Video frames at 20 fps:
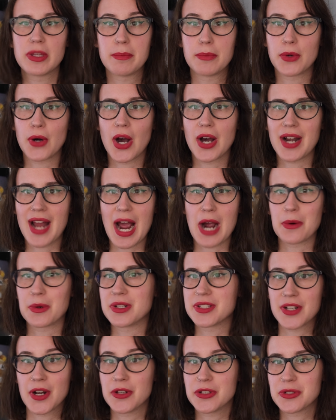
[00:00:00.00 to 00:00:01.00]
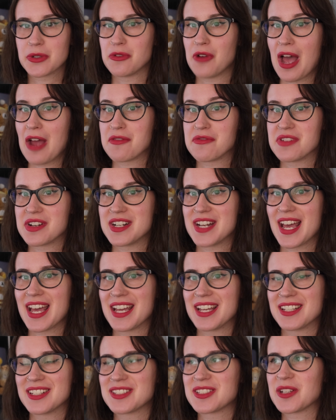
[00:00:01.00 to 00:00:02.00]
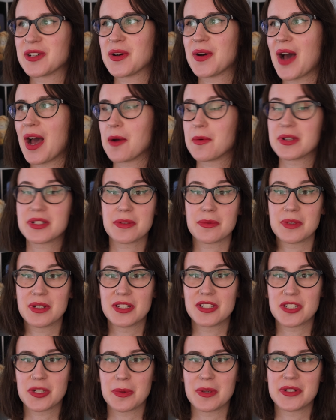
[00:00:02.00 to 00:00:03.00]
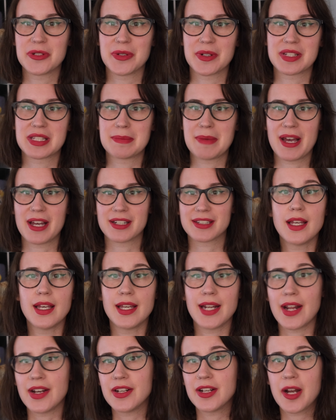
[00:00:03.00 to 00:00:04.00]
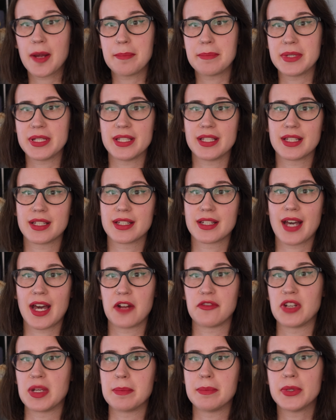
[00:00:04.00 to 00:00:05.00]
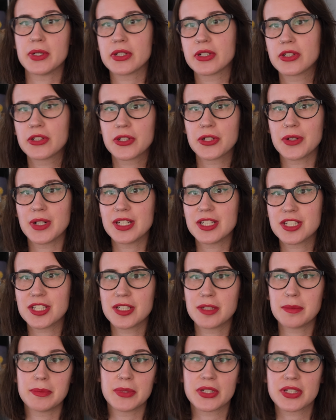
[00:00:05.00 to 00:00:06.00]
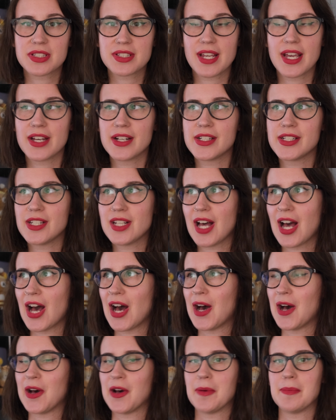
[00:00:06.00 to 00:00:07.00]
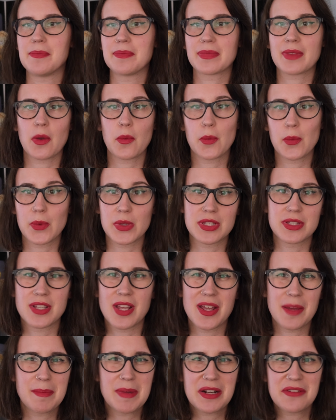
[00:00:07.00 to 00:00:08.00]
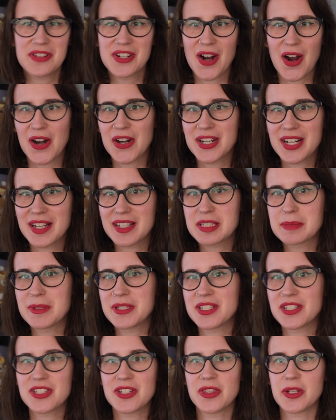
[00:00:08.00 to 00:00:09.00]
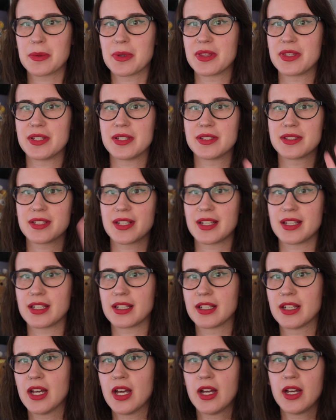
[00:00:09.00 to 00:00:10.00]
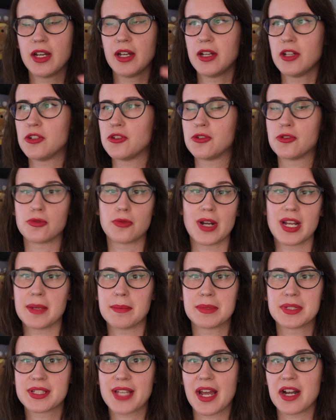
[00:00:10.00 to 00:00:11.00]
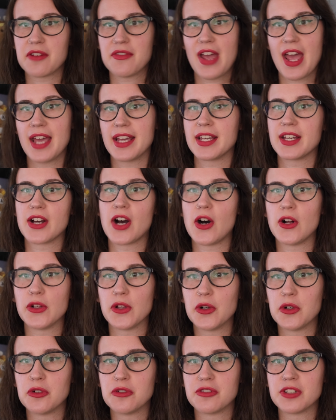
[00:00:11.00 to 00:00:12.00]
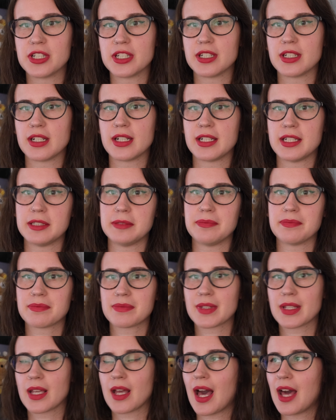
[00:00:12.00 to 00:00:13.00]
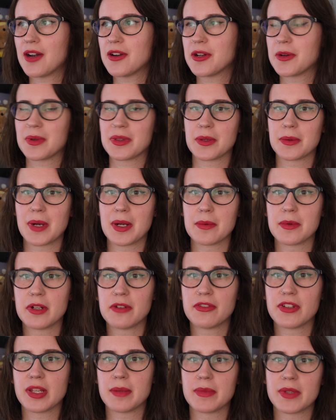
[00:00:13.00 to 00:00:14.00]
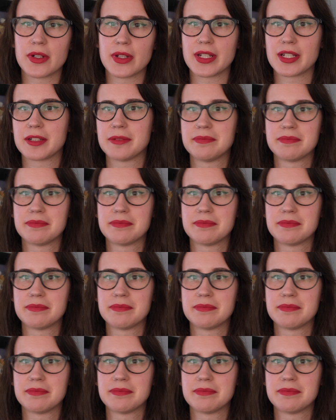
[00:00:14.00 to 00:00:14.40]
broad hours and also every day. So I wasn't really sure what to expect. It ended up being kind of a book curation, book sale with a bit of an art exposition. There were these like drapes kind of hanging all over. I don't know what the right word for them. They're